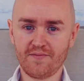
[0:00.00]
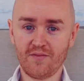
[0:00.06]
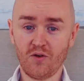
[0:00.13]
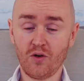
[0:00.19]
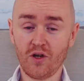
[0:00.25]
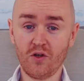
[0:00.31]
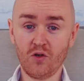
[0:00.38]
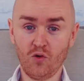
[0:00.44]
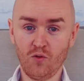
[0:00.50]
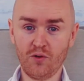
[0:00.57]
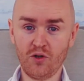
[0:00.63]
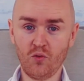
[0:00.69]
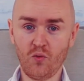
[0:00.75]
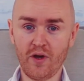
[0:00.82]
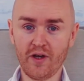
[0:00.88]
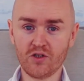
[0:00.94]
Okay,
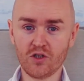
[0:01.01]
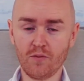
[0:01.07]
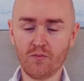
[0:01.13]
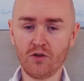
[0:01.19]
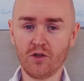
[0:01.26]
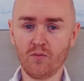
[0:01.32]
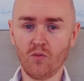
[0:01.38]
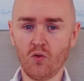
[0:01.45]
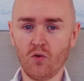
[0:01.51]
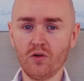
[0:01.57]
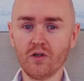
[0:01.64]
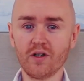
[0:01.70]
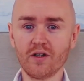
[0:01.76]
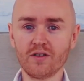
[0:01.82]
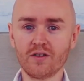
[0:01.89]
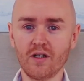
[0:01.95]
nobody wakes up in the
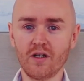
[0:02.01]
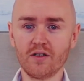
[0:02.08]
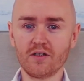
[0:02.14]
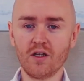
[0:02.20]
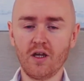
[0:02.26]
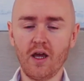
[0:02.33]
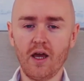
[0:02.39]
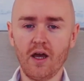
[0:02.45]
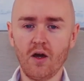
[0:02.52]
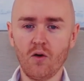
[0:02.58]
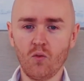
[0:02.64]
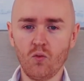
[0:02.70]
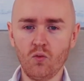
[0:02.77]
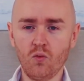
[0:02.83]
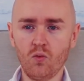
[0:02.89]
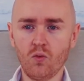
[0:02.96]
morning and says,
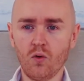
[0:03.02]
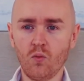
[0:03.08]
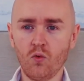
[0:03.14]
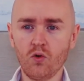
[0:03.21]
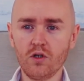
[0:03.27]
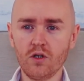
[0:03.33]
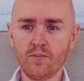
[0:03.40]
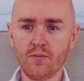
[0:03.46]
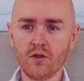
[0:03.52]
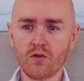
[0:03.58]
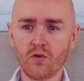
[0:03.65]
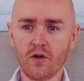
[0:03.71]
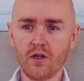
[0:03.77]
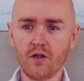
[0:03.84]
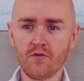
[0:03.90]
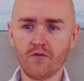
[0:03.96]
wouldn't it be
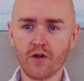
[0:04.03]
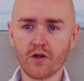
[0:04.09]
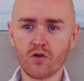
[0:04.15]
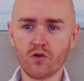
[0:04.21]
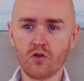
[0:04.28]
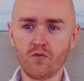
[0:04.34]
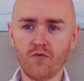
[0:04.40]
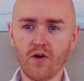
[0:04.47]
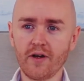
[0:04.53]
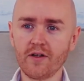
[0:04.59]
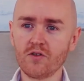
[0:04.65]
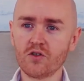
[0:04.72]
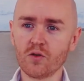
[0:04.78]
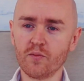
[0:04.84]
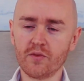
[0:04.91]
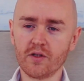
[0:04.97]
great if I could find
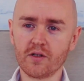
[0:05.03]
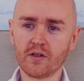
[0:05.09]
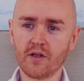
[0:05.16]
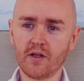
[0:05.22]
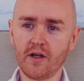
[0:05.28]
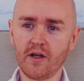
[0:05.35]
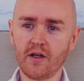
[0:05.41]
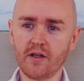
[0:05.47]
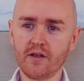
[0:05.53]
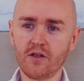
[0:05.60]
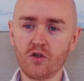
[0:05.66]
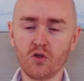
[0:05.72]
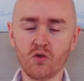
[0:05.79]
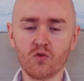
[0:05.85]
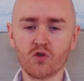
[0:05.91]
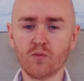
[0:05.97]
something today to
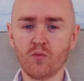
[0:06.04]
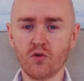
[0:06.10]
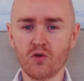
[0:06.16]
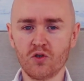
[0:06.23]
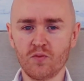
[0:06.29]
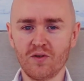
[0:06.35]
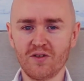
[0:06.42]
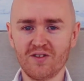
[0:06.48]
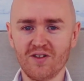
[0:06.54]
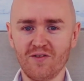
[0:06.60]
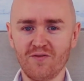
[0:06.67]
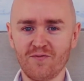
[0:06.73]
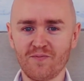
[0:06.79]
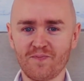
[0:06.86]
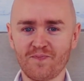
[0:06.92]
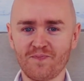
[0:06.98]
use to punish myself?